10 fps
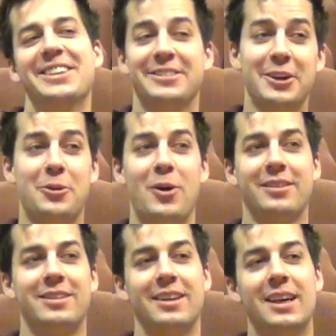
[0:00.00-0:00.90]
a good
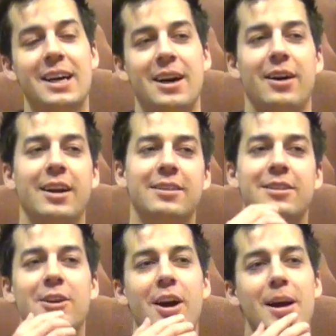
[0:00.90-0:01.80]
question.
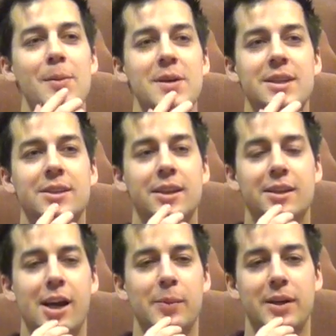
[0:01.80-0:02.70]
Instagram it's
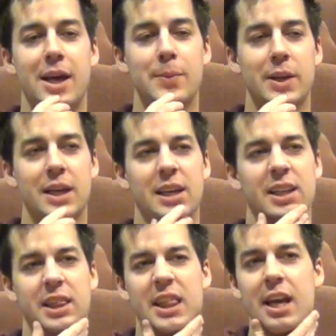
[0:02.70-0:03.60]
kind of became like
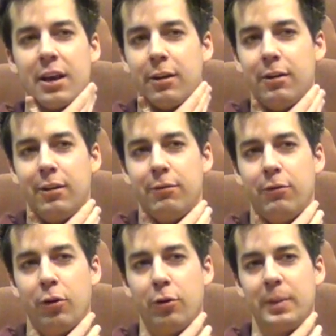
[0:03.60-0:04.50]
a thing
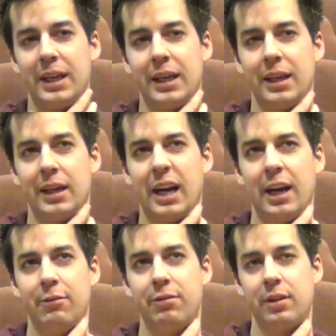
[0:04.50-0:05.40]
for me.
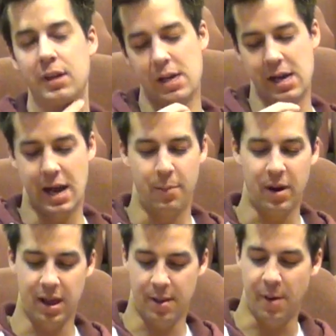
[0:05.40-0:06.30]
I
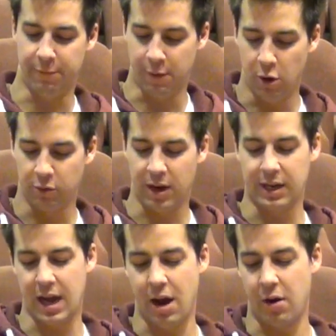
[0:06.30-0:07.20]
probably, in my phone right
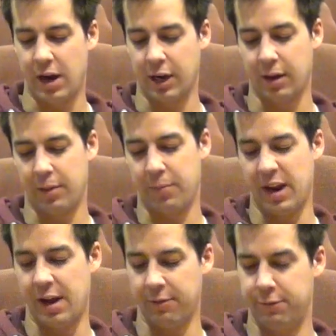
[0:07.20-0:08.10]
now, I
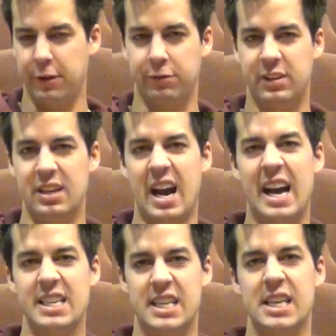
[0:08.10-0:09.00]
probably have 50
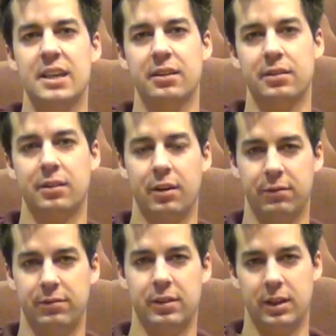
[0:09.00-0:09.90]
ideas
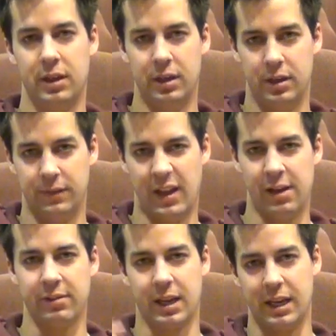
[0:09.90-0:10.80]
I
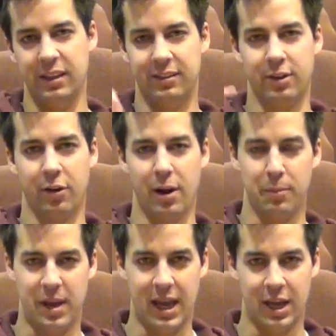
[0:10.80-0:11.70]
have like an Instagram
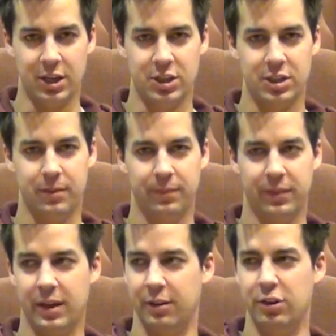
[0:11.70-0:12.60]
page,
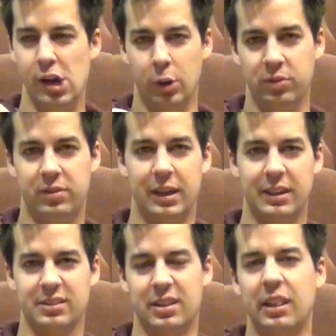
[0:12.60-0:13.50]
notes, and I
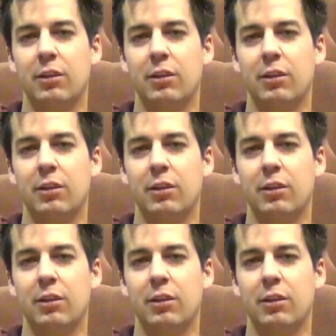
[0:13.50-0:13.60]
just said,